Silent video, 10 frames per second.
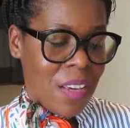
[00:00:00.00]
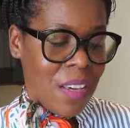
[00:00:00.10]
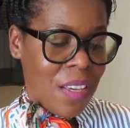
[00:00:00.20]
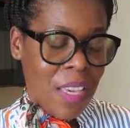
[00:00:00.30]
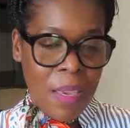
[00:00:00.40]

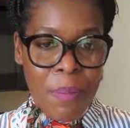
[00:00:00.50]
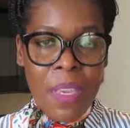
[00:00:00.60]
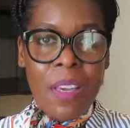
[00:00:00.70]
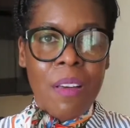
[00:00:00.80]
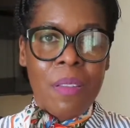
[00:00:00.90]
I came
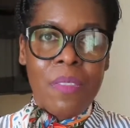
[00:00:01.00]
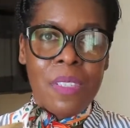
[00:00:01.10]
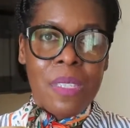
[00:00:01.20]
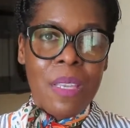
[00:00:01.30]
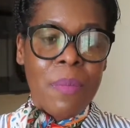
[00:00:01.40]
here with
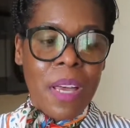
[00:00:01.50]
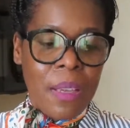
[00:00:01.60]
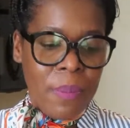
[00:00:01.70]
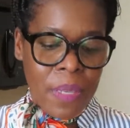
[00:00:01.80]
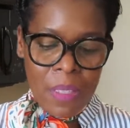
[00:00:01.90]
the same
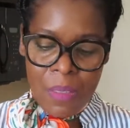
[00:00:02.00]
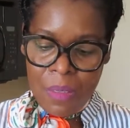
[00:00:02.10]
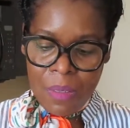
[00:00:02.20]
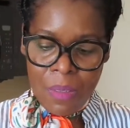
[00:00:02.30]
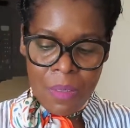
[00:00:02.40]
habit,
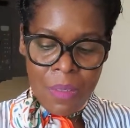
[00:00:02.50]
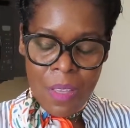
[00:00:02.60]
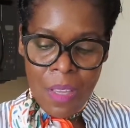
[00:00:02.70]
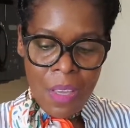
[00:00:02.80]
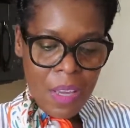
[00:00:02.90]
so
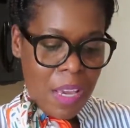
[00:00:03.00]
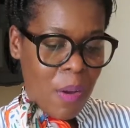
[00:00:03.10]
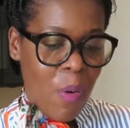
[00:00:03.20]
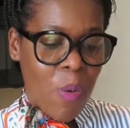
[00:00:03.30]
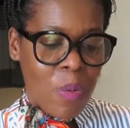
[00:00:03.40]

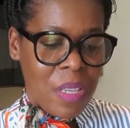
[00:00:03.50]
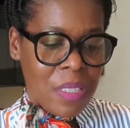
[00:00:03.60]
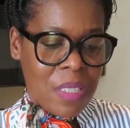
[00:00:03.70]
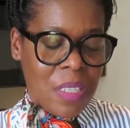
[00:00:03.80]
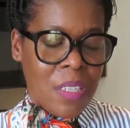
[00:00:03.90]
I
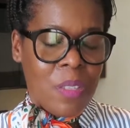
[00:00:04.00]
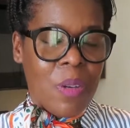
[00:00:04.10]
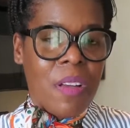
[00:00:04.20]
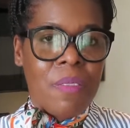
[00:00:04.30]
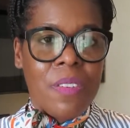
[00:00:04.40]
always like
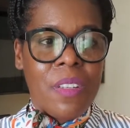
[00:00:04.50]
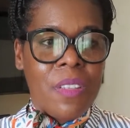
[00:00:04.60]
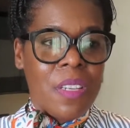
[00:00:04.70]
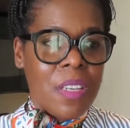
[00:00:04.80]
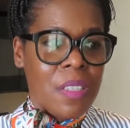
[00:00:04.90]
to have a
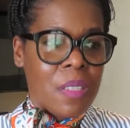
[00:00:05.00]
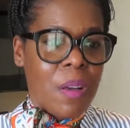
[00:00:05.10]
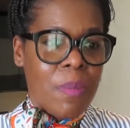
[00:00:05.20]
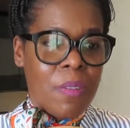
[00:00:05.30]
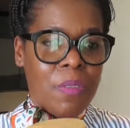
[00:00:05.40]
nice
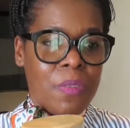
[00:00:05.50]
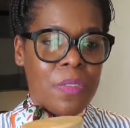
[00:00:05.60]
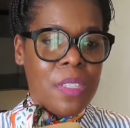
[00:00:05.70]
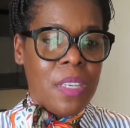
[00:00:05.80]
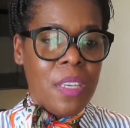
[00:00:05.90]
cup of
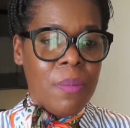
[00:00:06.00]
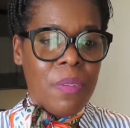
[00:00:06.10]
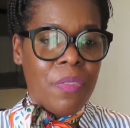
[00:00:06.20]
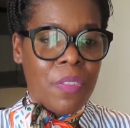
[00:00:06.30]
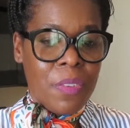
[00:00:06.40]
tea
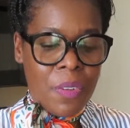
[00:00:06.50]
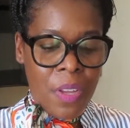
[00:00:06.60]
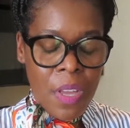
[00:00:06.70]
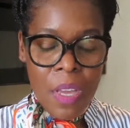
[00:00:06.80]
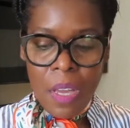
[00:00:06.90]
before
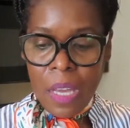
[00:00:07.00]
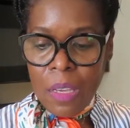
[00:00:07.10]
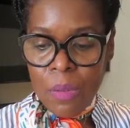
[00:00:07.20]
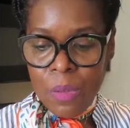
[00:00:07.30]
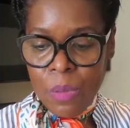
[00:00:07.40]
I
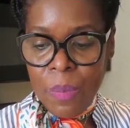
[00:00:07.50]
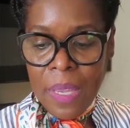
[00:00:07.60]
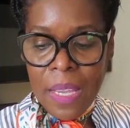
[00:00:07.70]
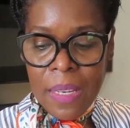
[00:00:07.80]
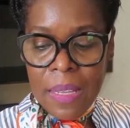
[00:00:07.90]
go to
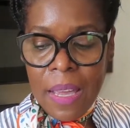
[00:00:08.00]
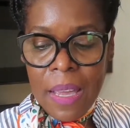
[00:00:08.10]
bed.